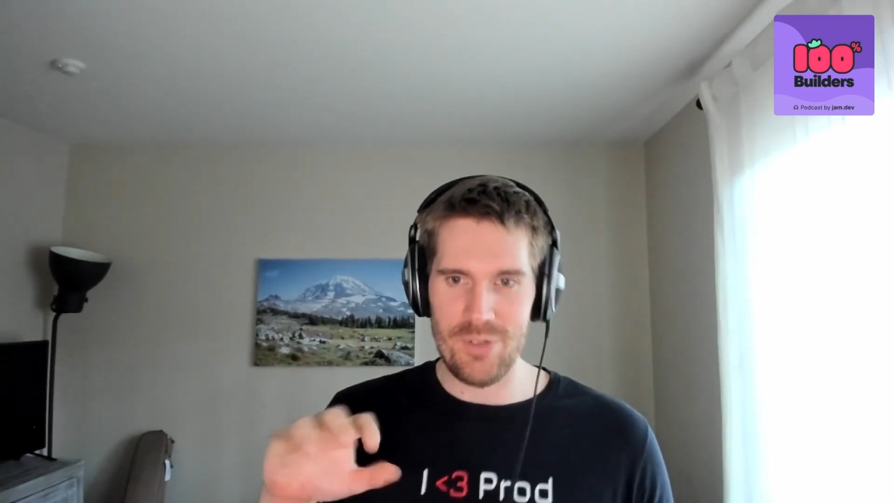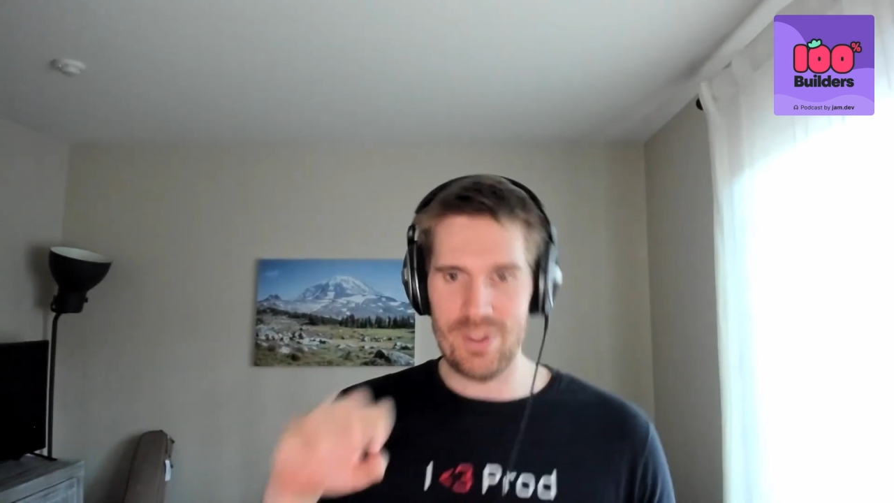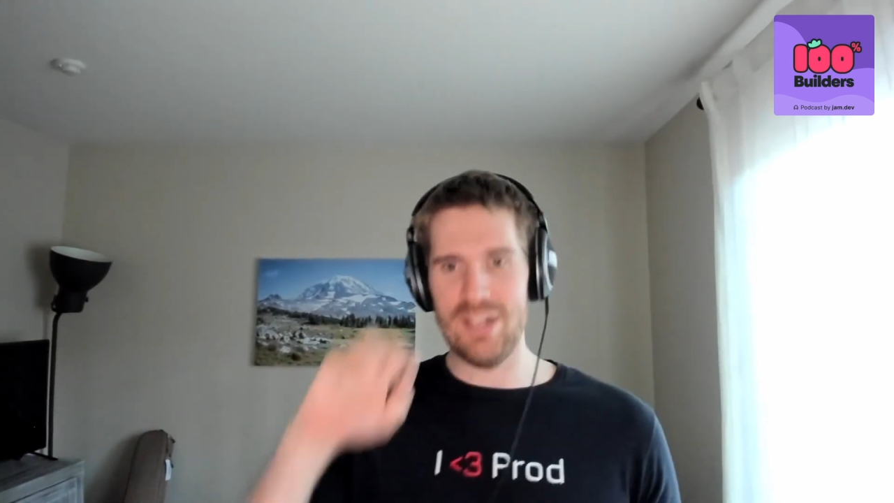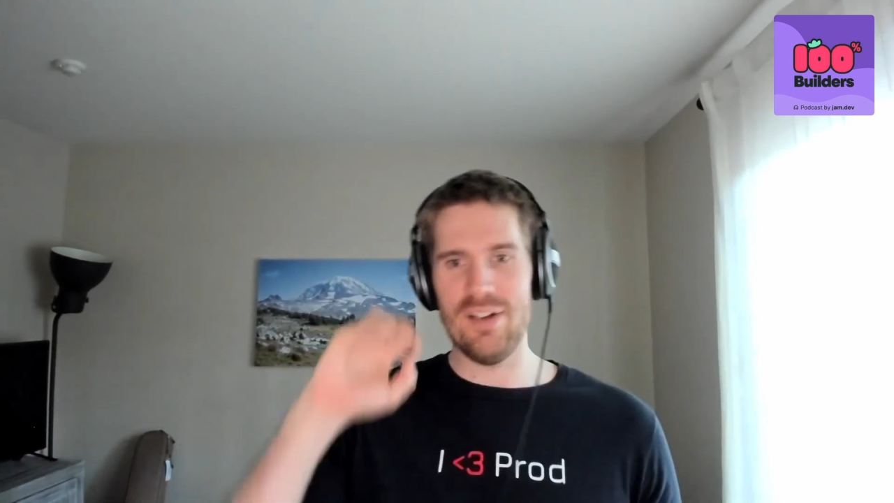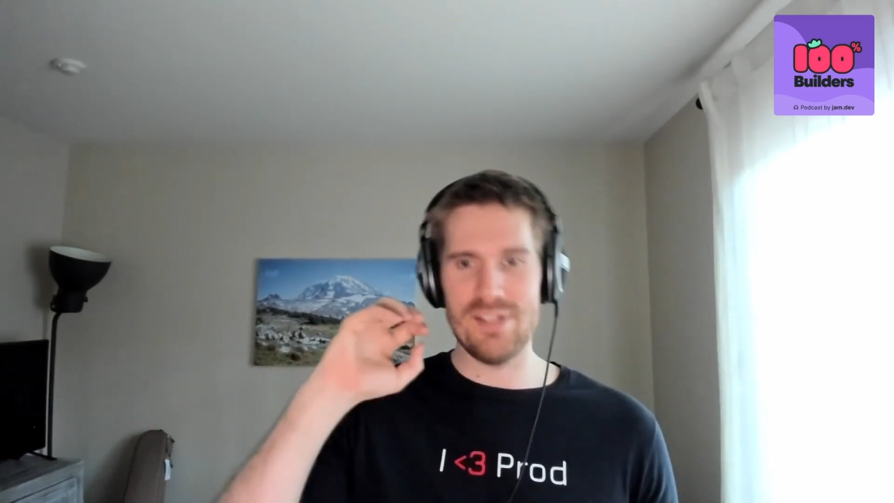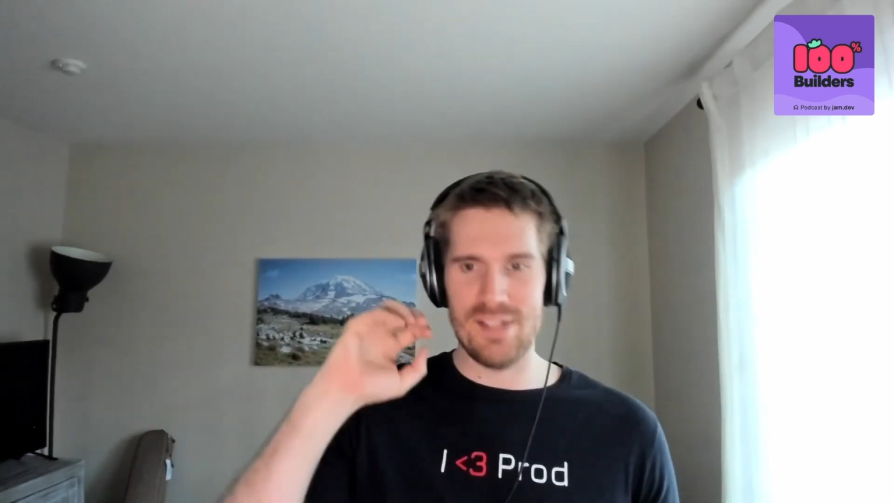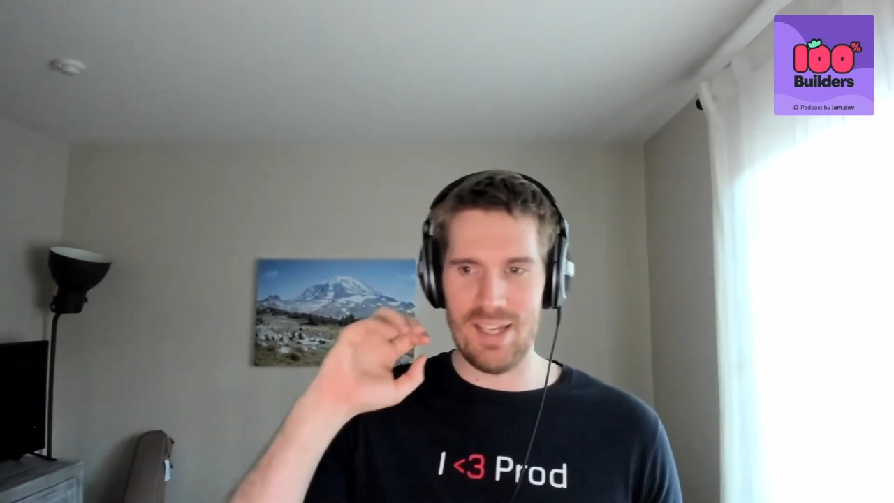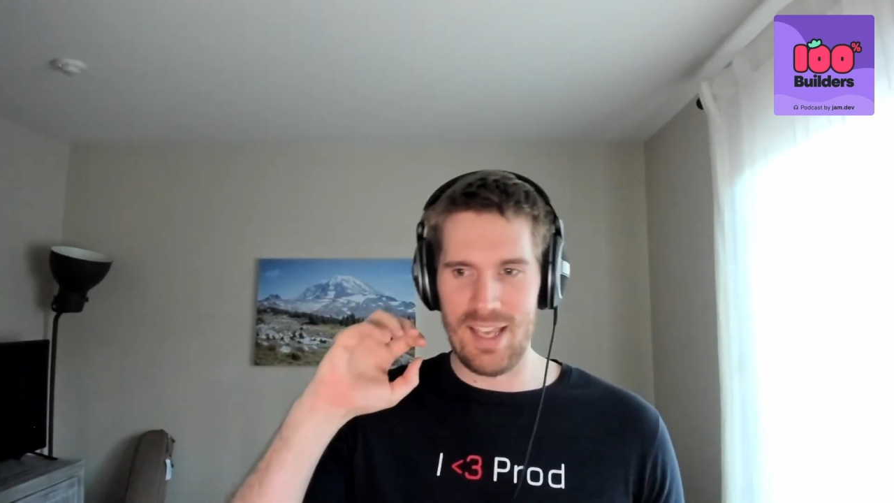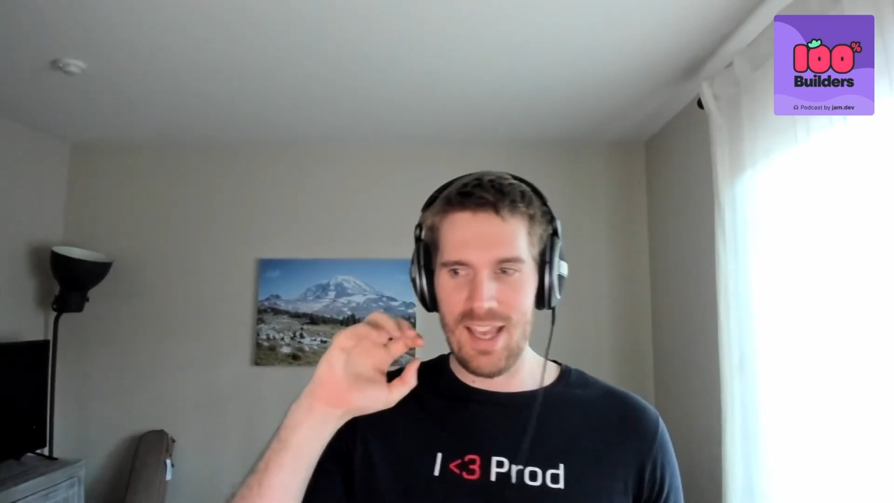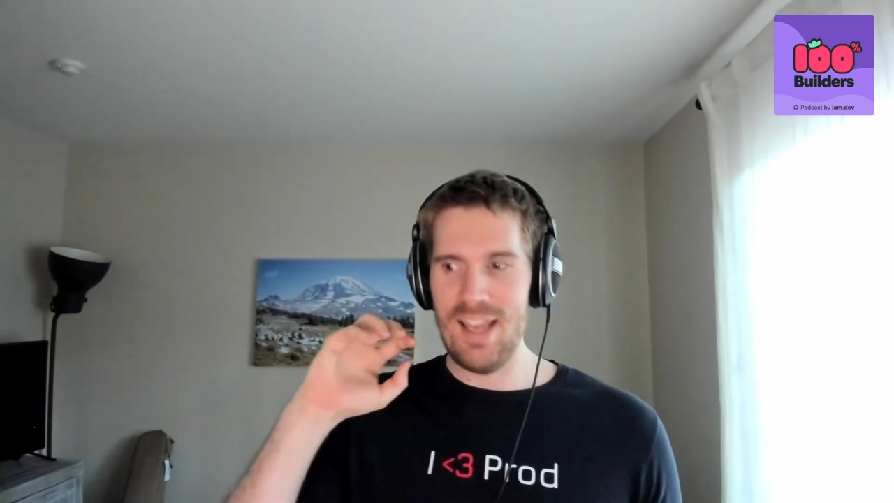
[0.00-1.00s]
And here's
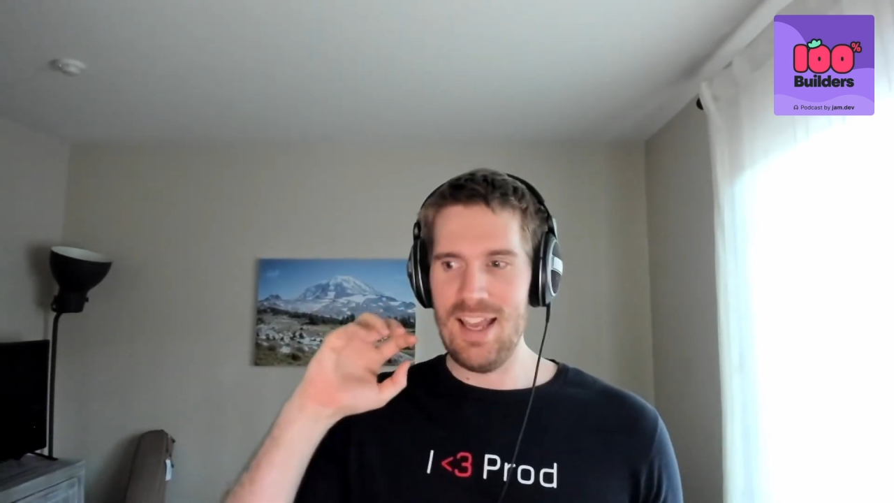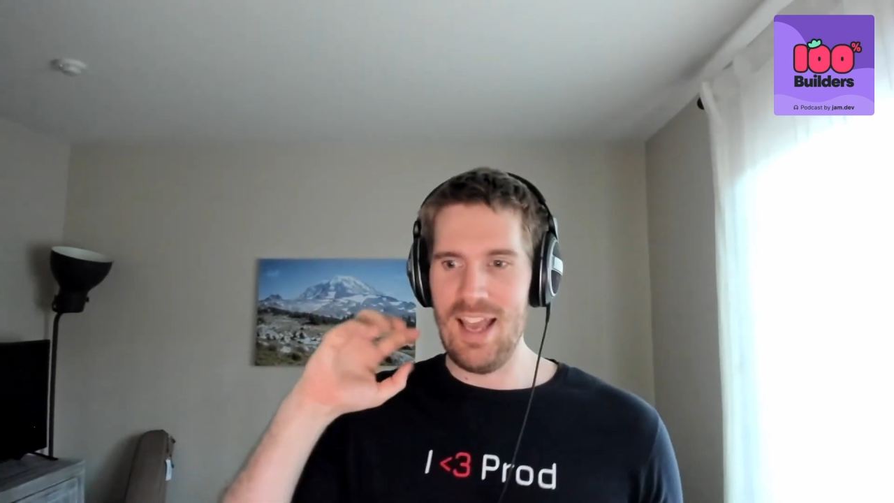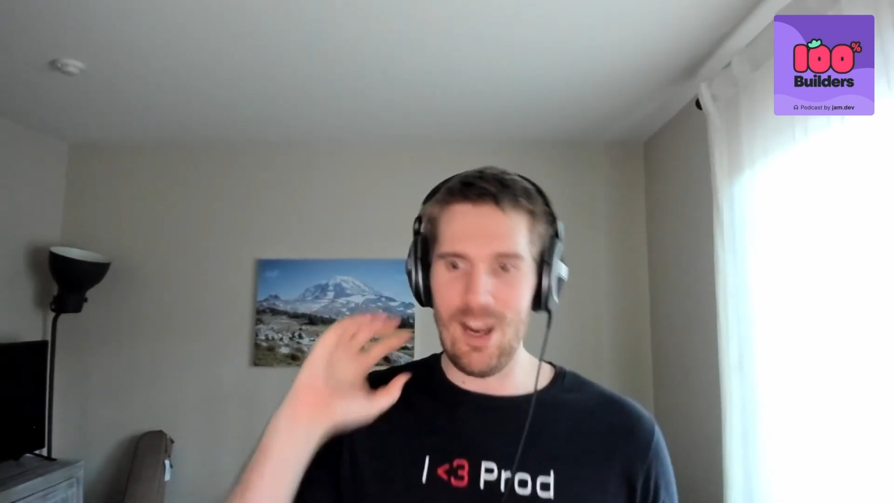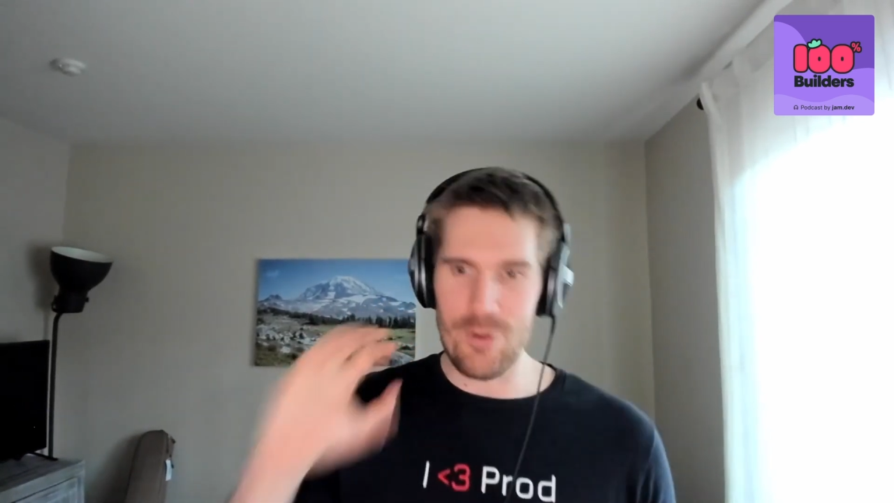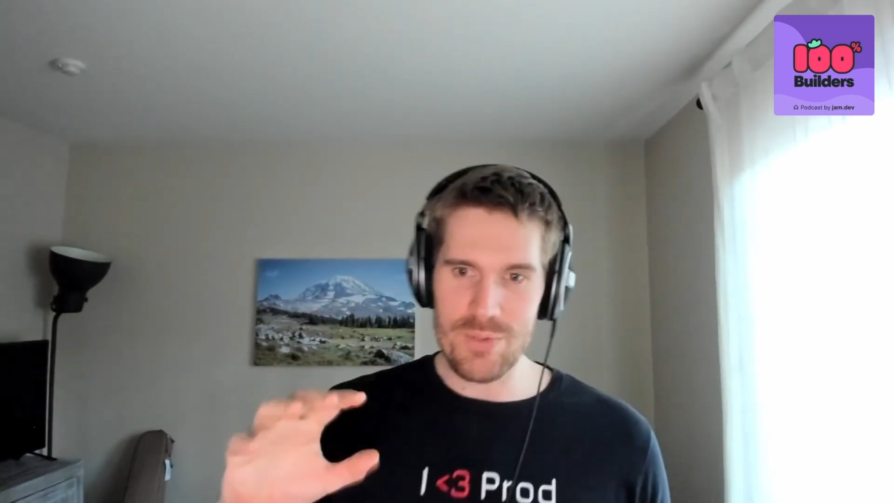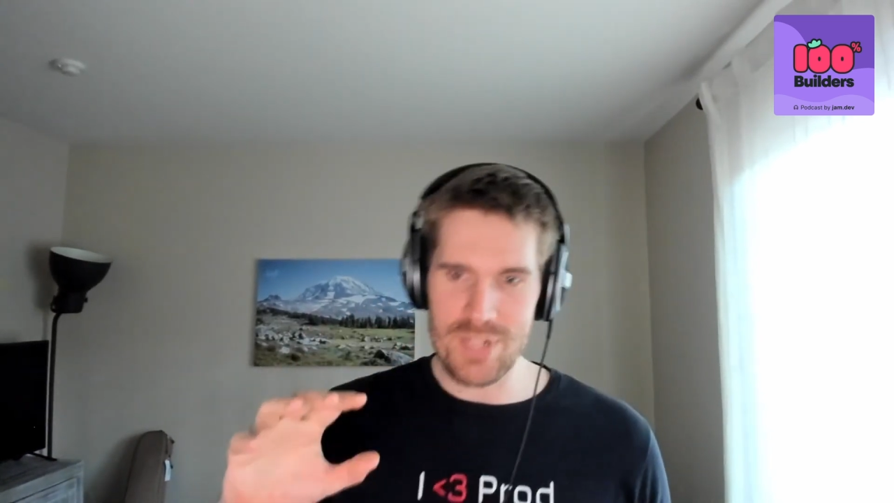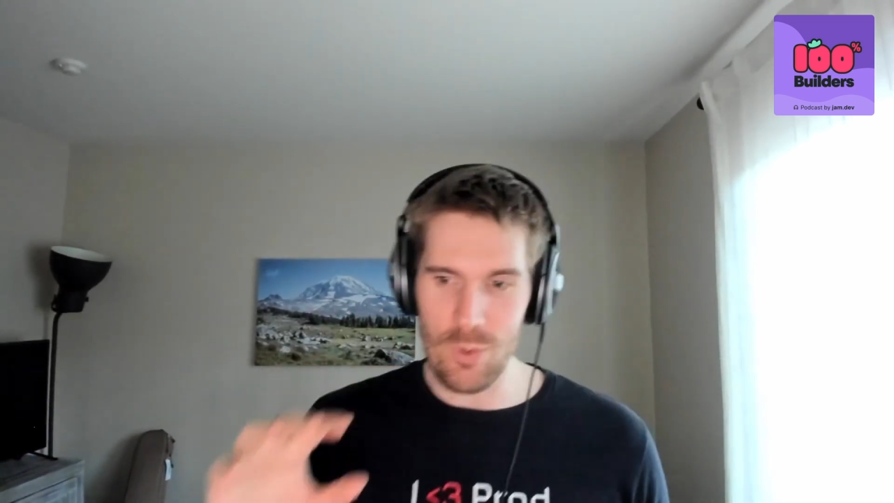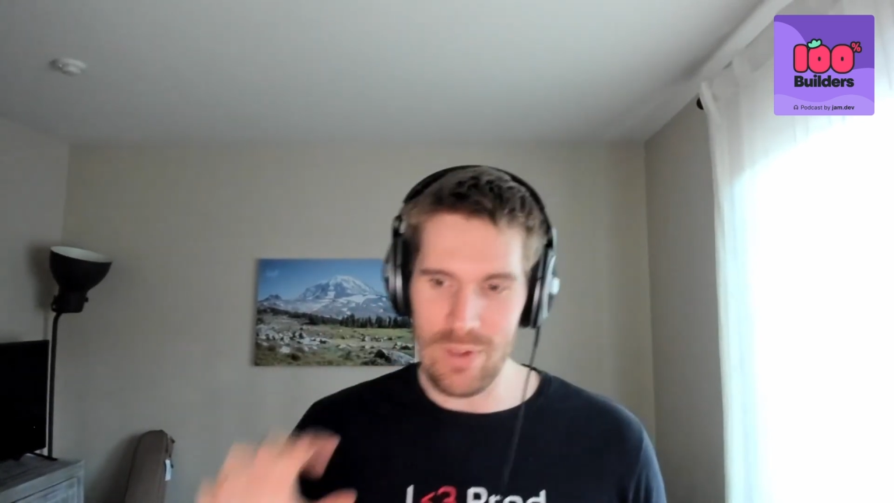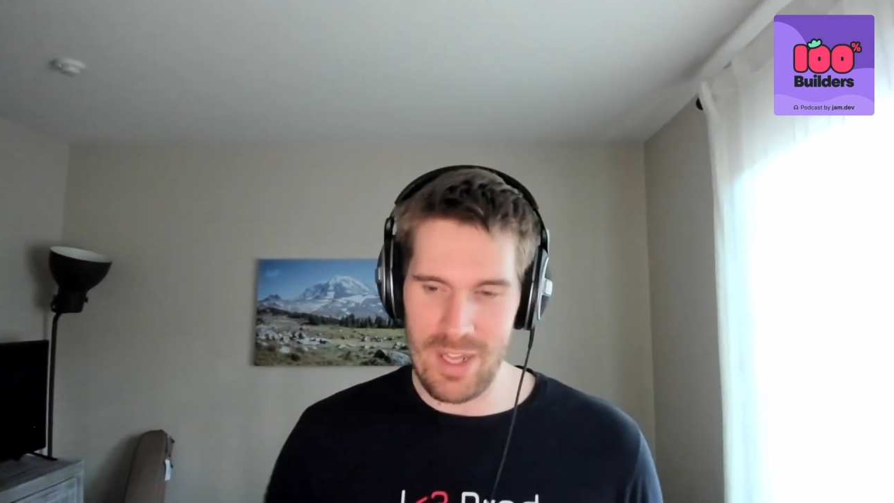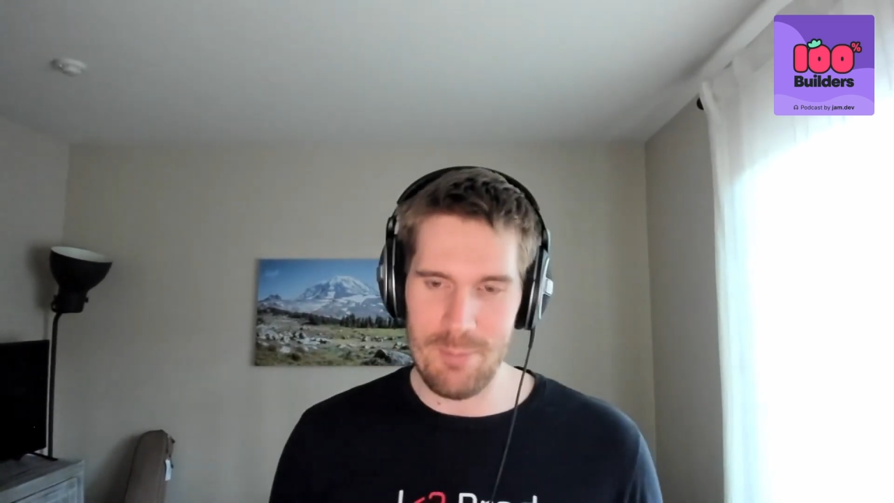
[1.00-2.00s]
like how you deal
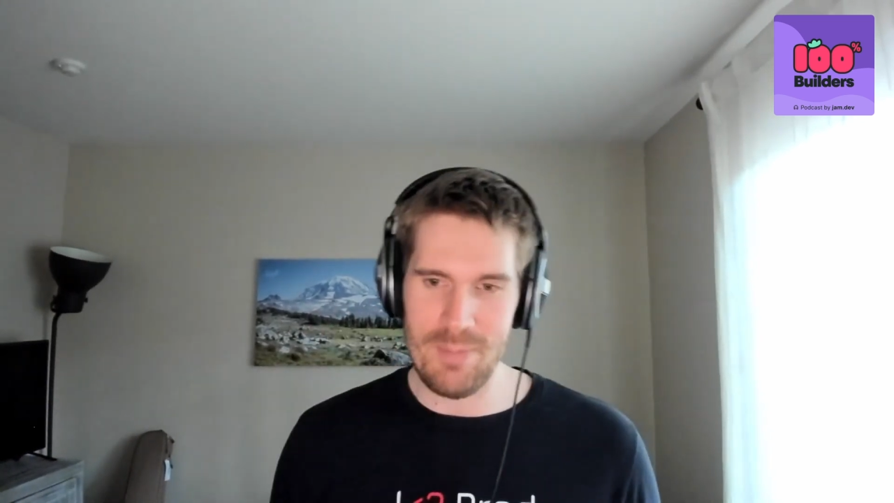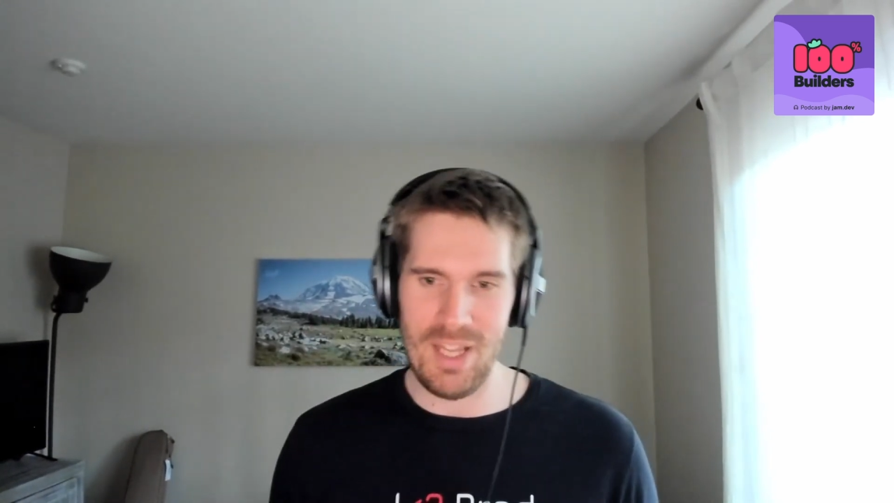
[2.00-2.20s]
with them.